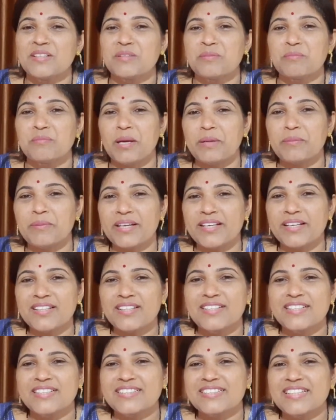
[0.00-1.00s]
Bye bye,
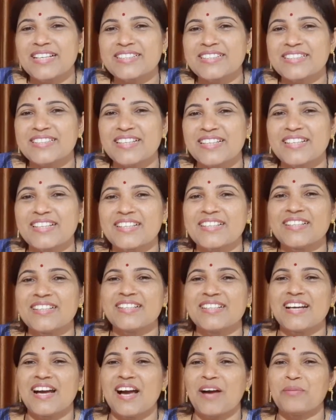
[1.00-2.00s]
take care,
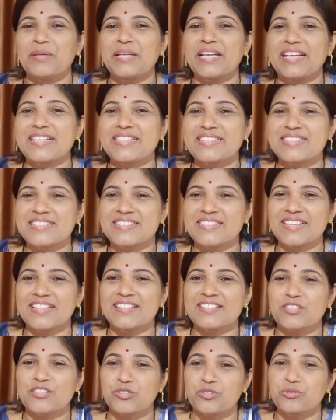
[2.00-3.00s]
have a nice day.
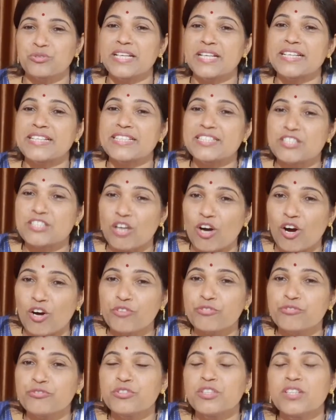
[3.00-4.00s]
So today is off.